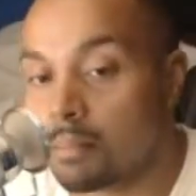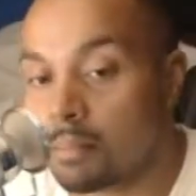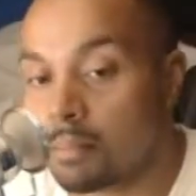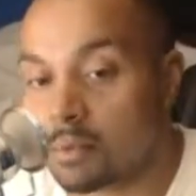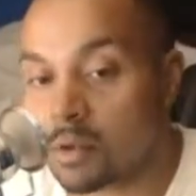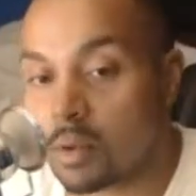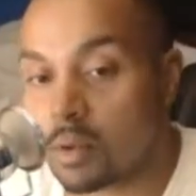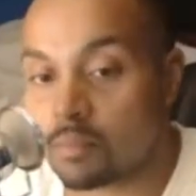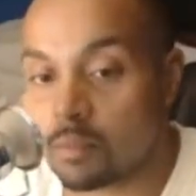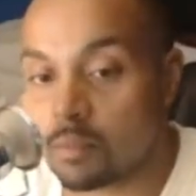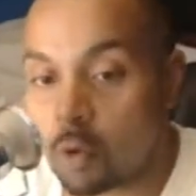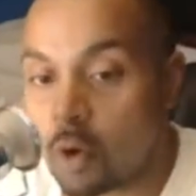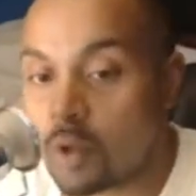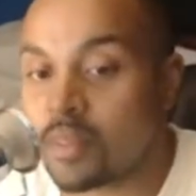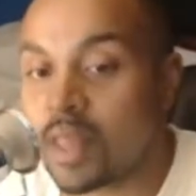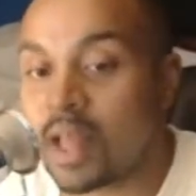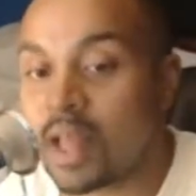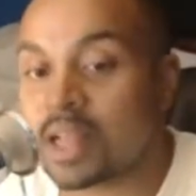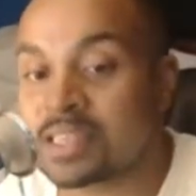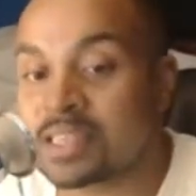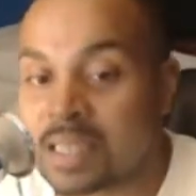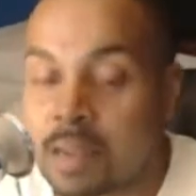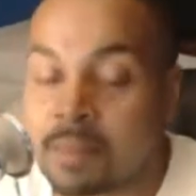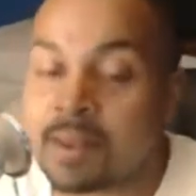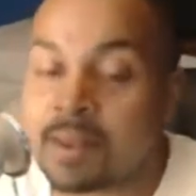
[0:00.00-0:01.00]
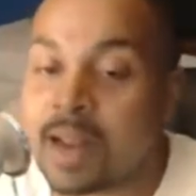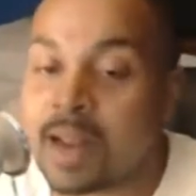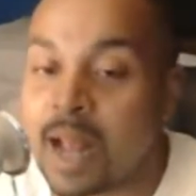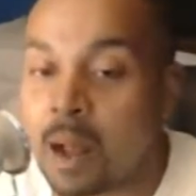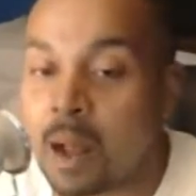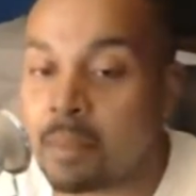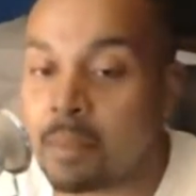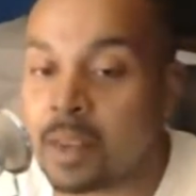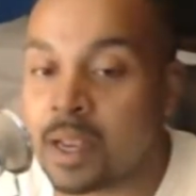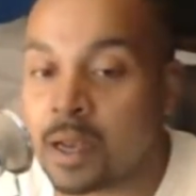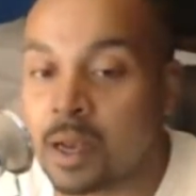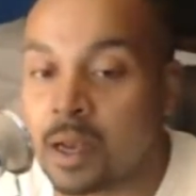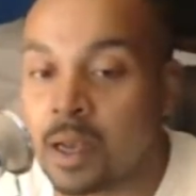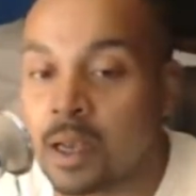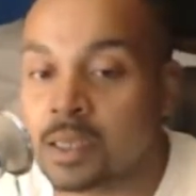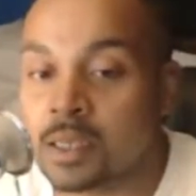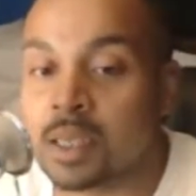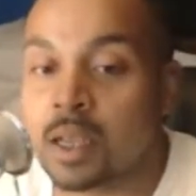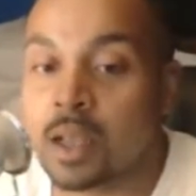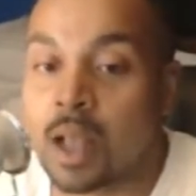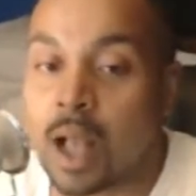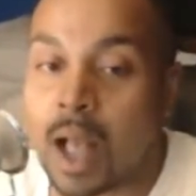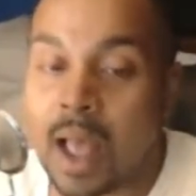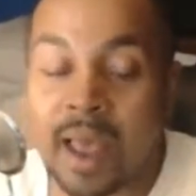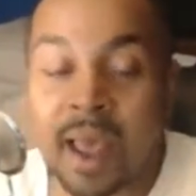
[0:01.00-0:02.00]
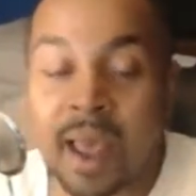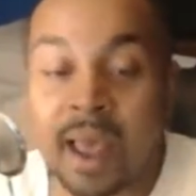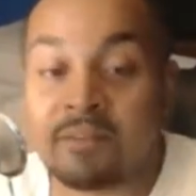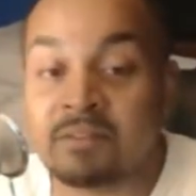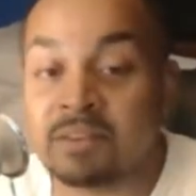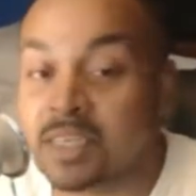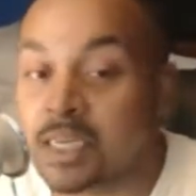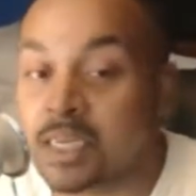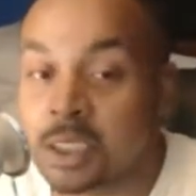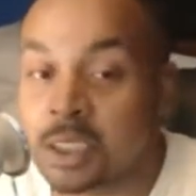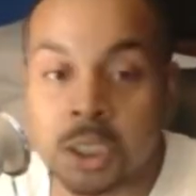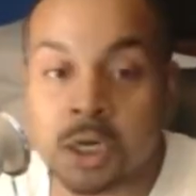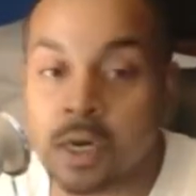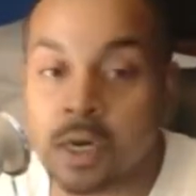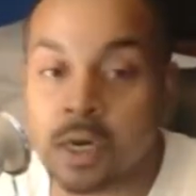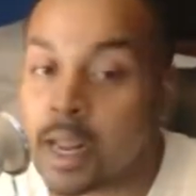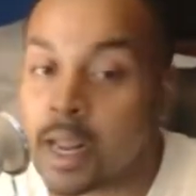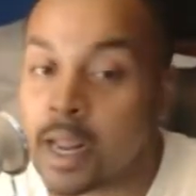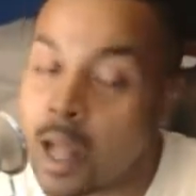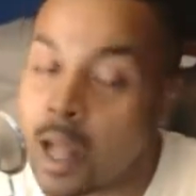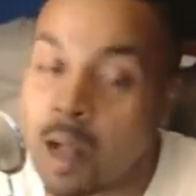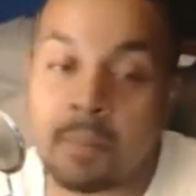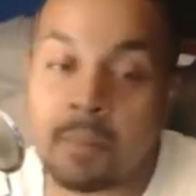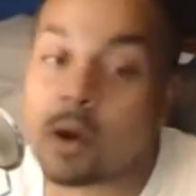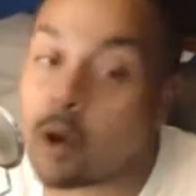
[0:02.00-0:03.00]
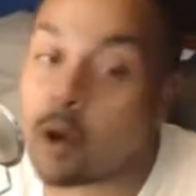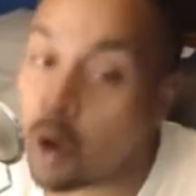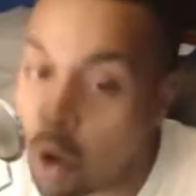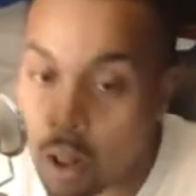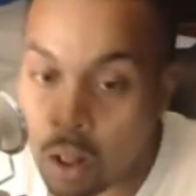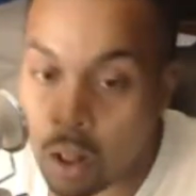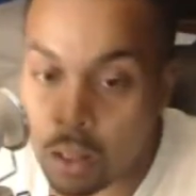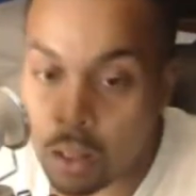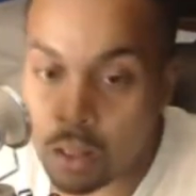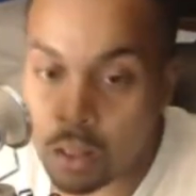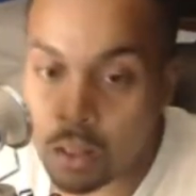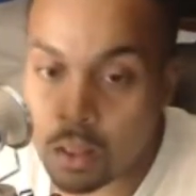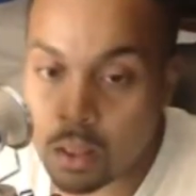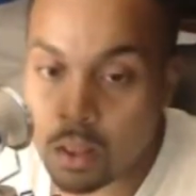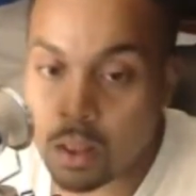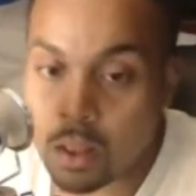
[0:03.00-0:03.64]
So I'm throwing that statement out because I haven't seen Jinder get help at all.